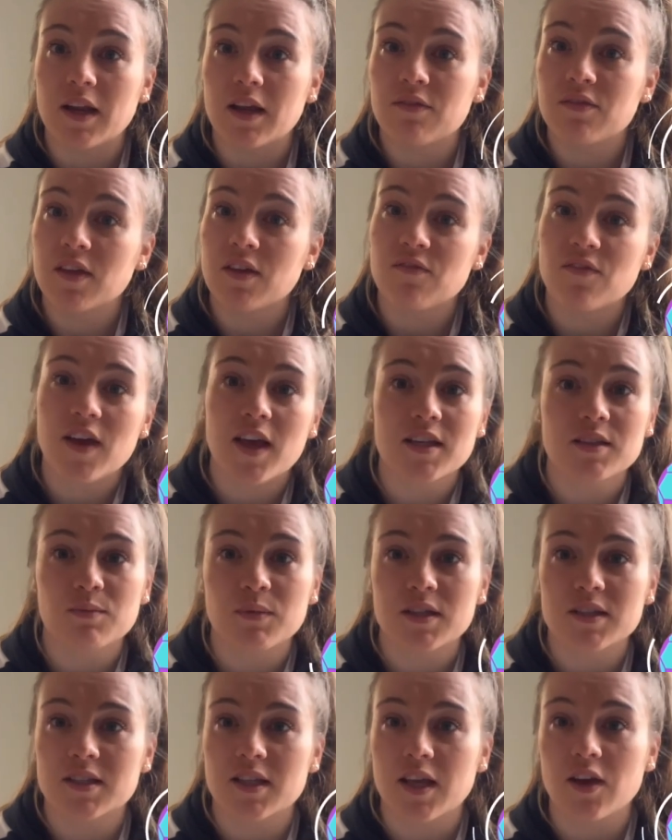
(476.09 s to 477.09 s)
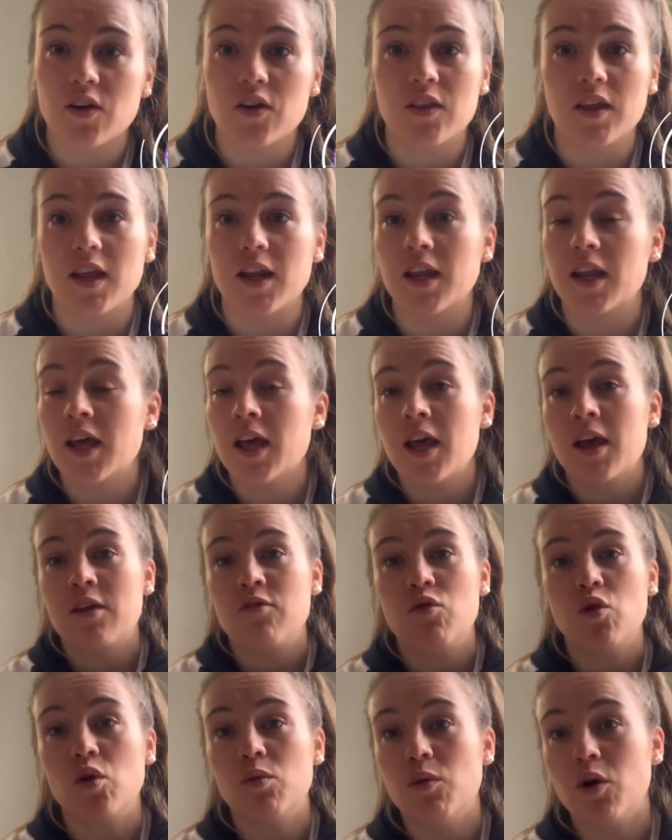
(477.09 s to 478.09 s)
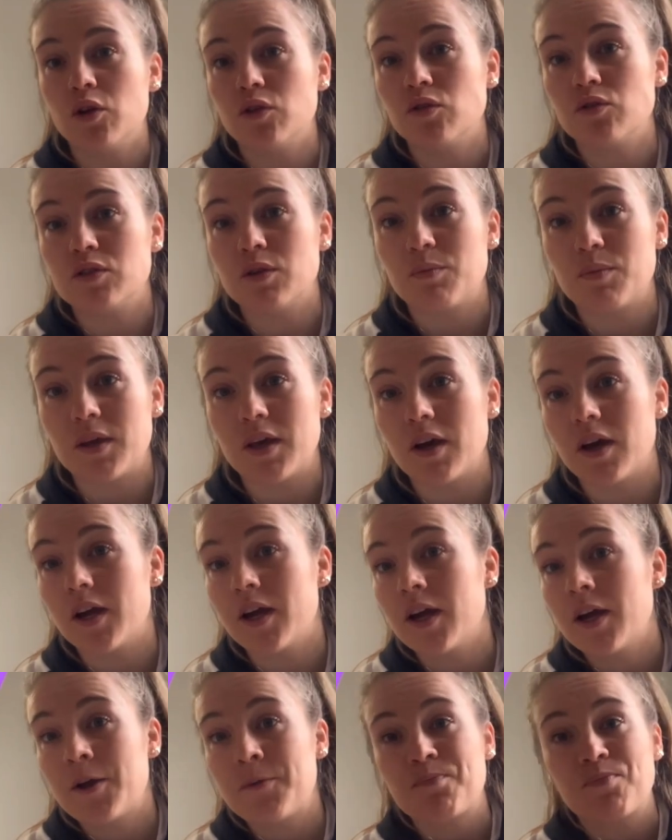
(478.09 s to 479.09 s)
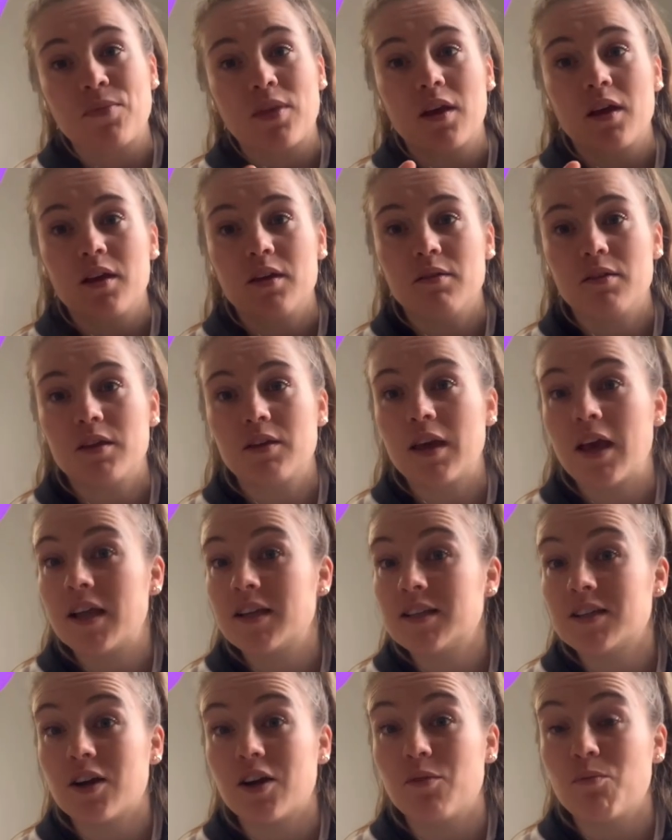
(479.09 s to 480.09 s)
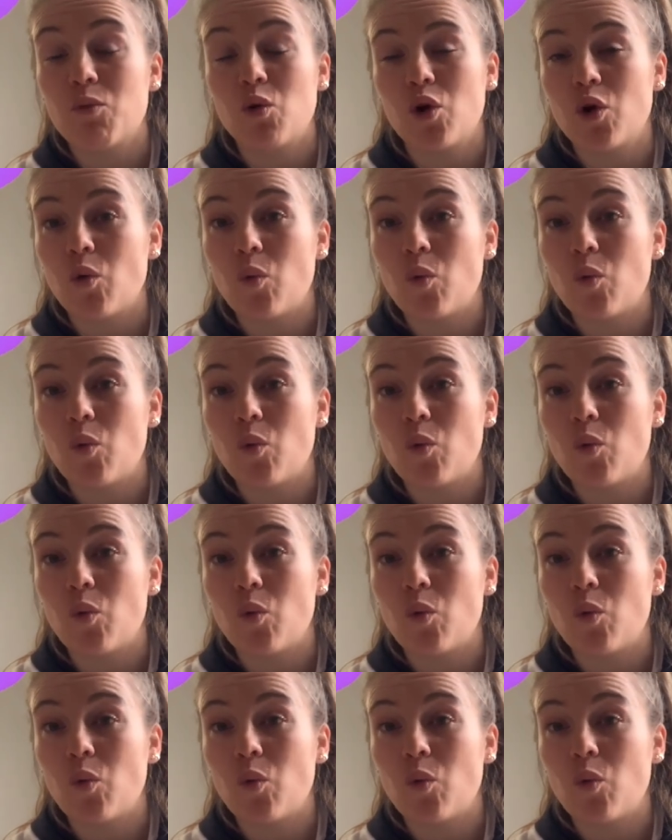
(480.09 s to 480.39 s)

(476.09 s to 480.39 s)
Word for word: If the investment's there, then role models appear. Kids are more